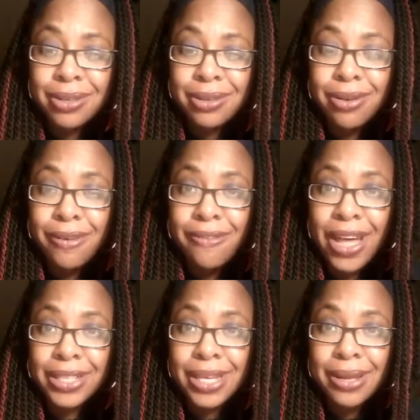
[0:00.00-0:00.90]
due to the
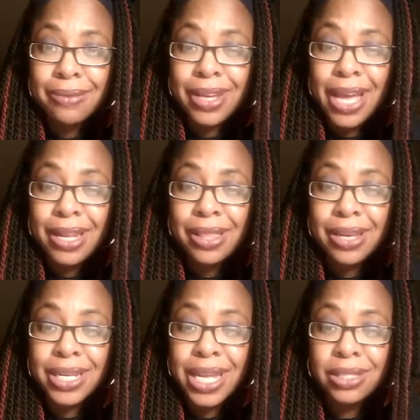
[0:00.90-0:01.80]
fact I'm kind of
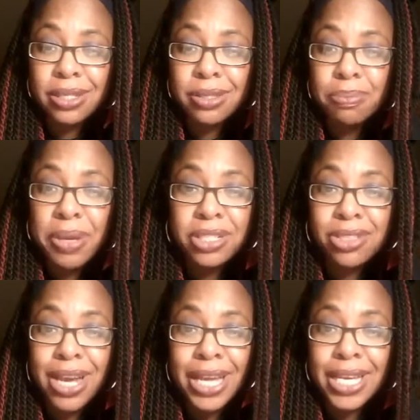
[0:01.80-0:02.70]
looking at this
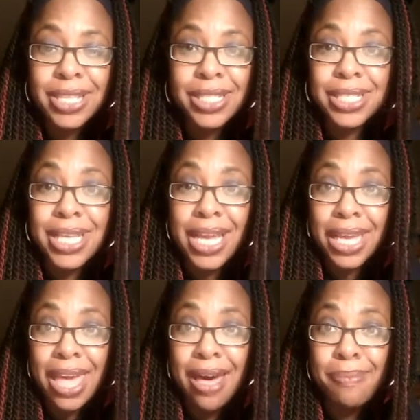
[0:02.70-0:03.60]
picture, I guess he's not a
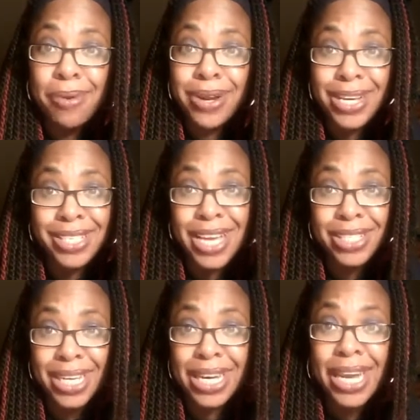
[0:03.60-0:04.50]
cowboy. He's
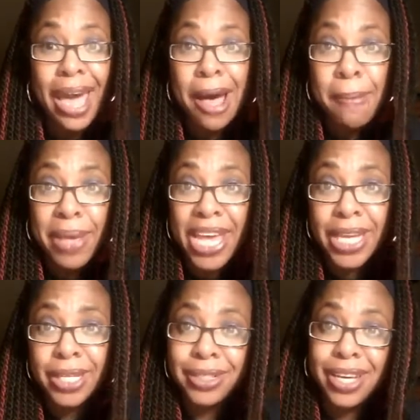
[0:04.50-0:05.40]
actually a
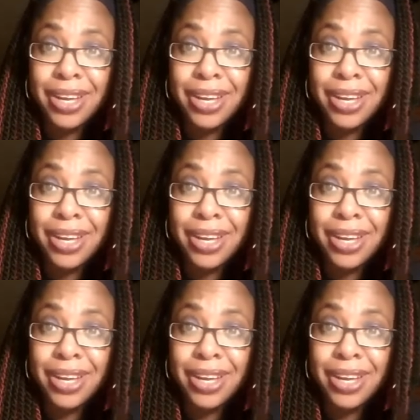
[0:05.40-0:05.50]
cowman.